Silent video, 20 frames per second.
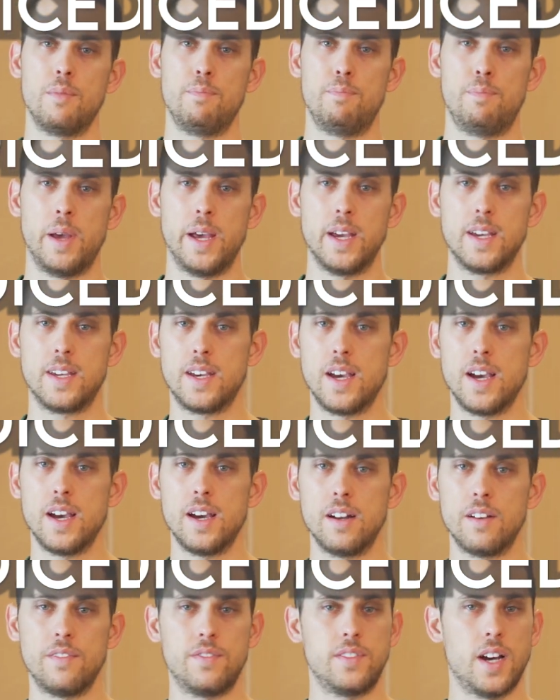a big
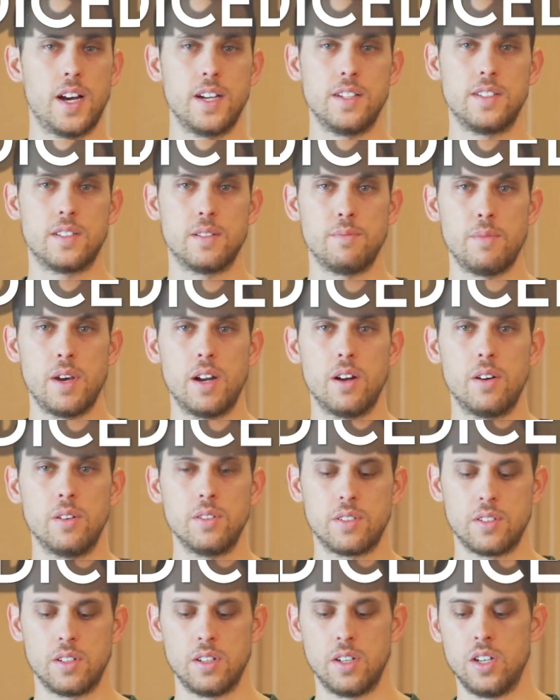can of diced
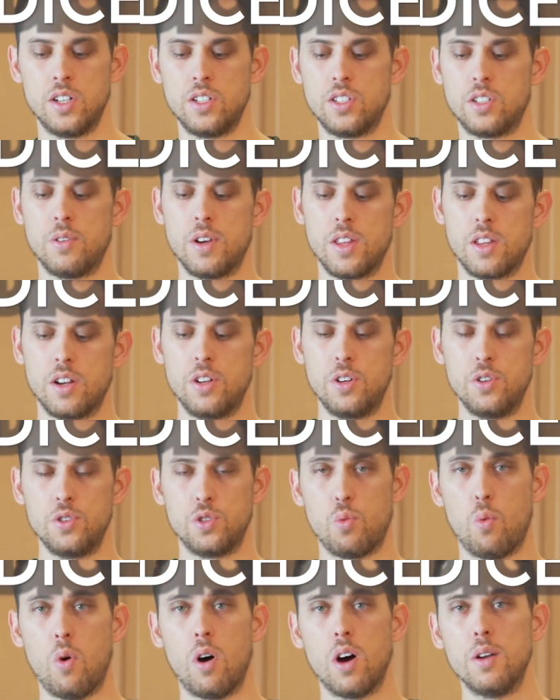tomatoes, so either use
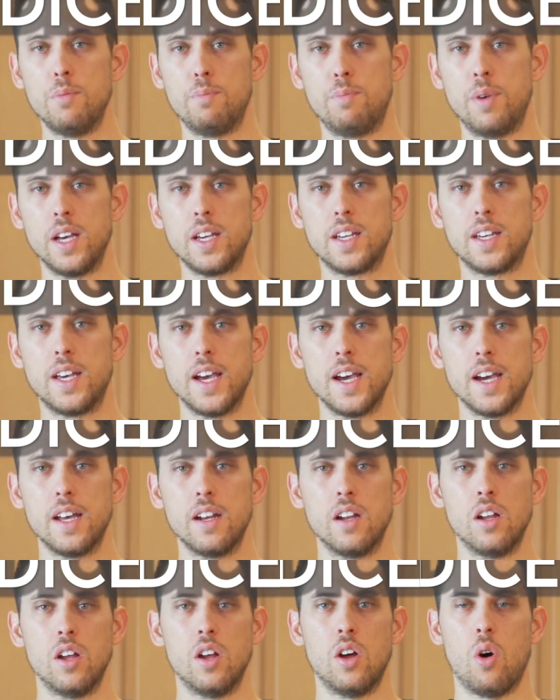1 big
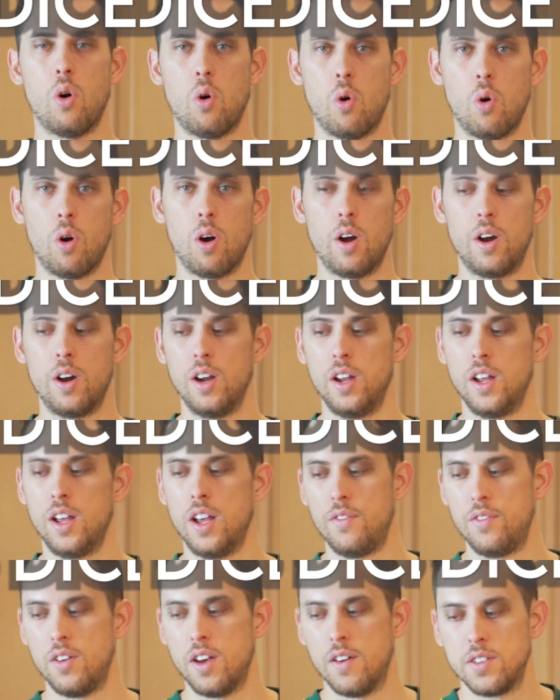can, or
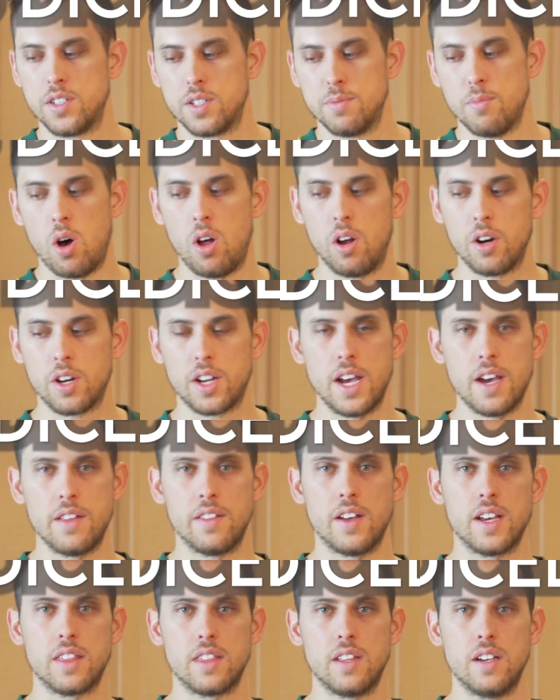if you have a smaller can
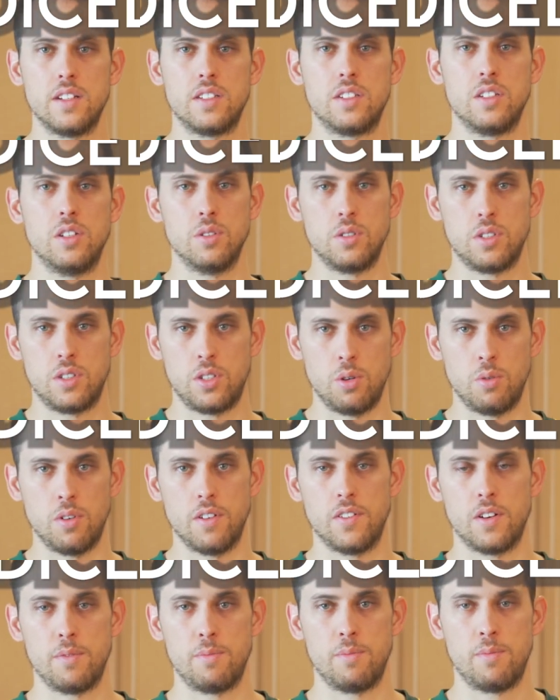like this, use 2 of
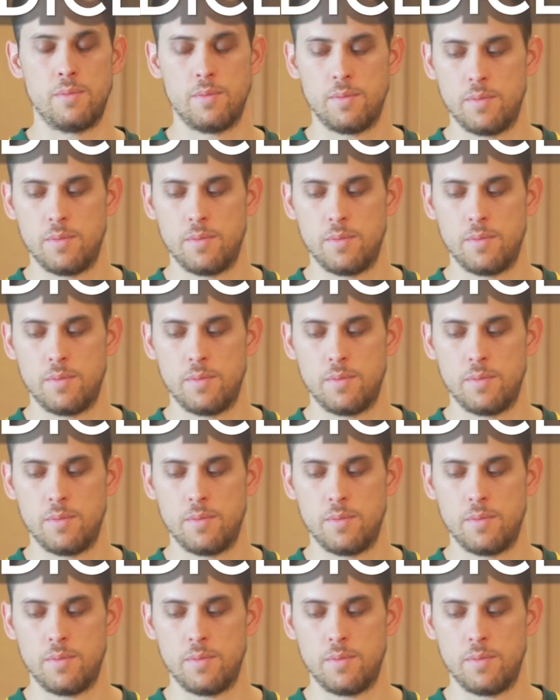them.